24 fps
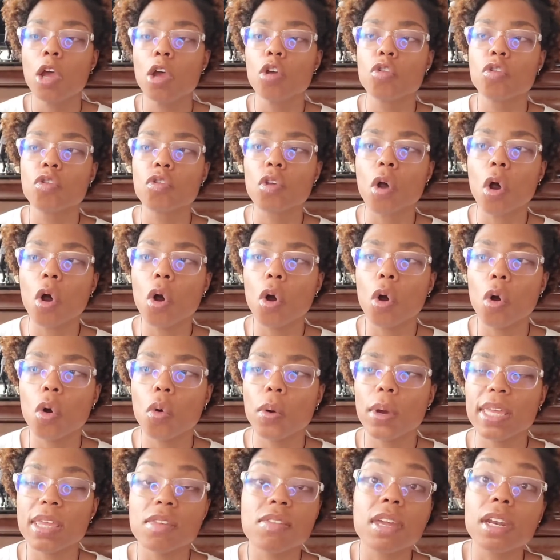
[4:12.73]
so
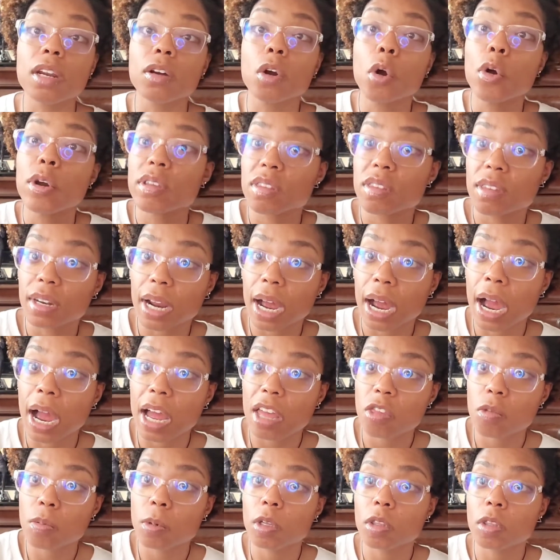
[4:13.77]
instead of going to the
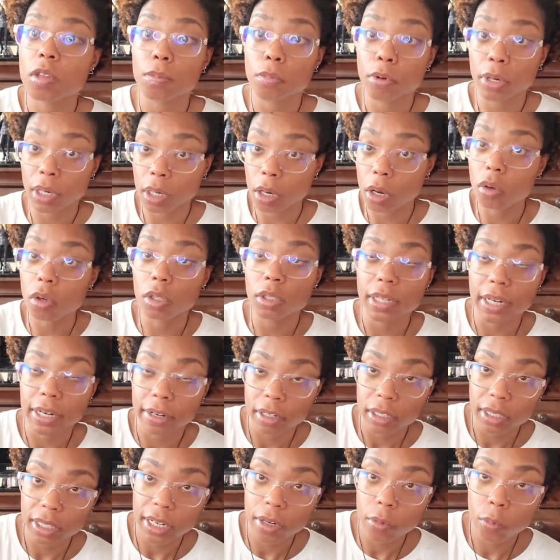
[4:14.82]
hospital to bring
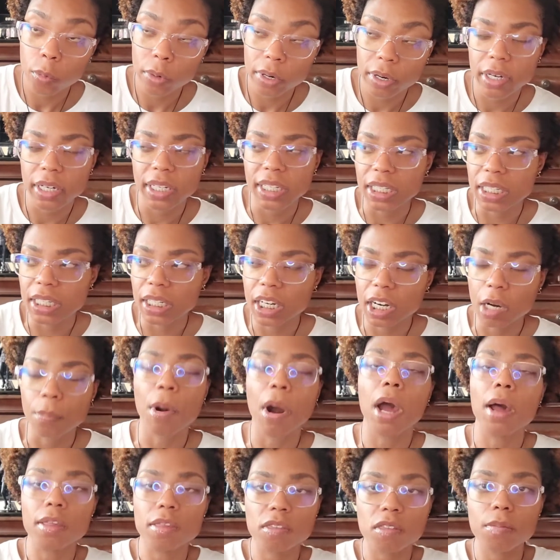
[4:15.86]
Gokudera there, where he could have
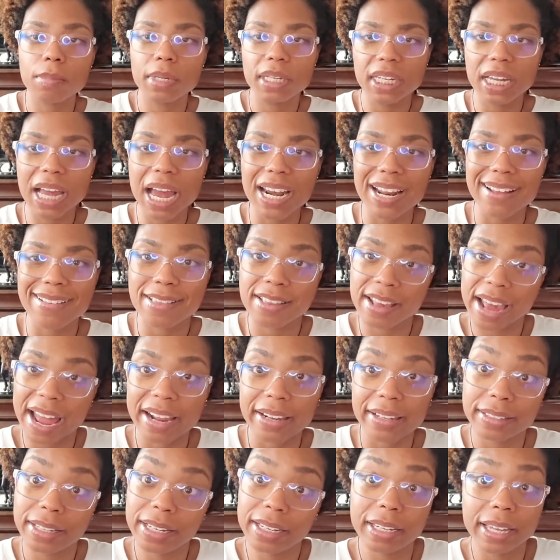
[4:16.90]
possibly got
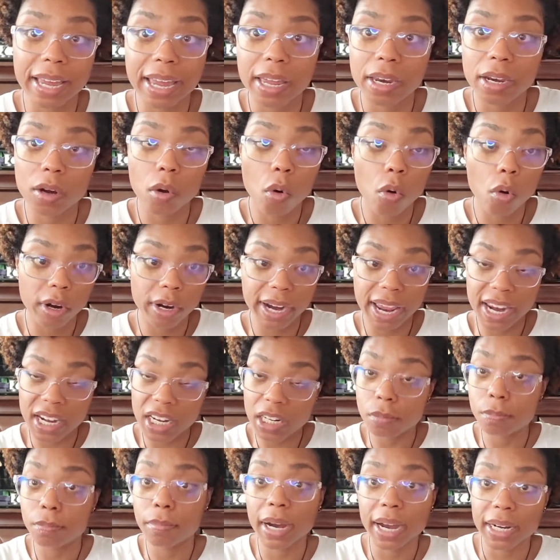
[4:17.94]
attacked again or
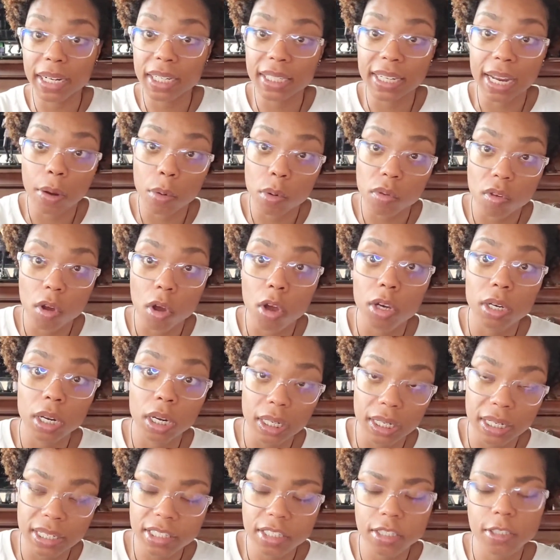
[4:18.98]
anybody that was on the
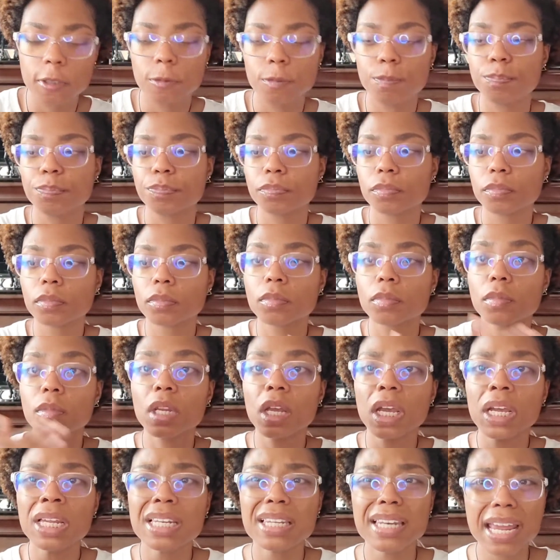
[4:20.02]
list,
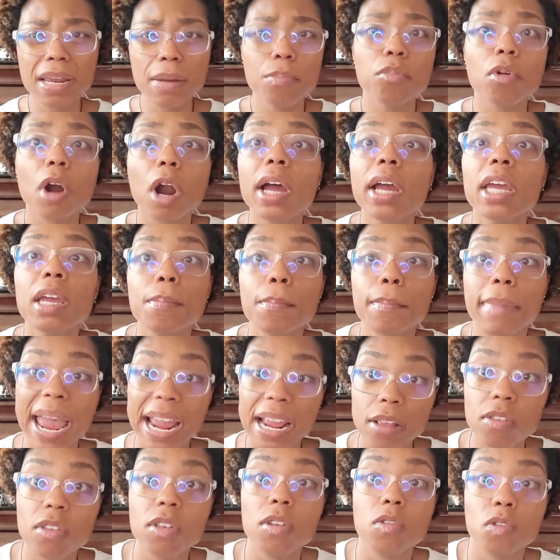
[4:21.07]
they brought him
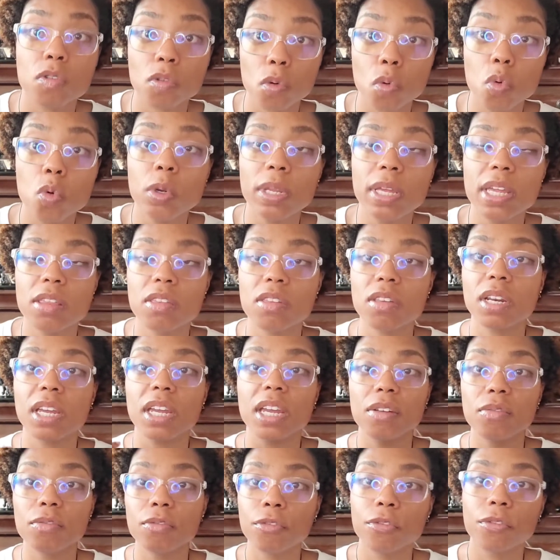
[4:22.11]
back to the school into the
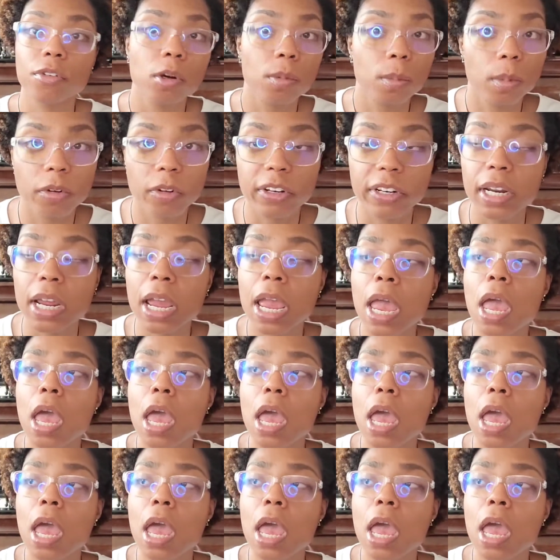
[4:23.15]
infirmary.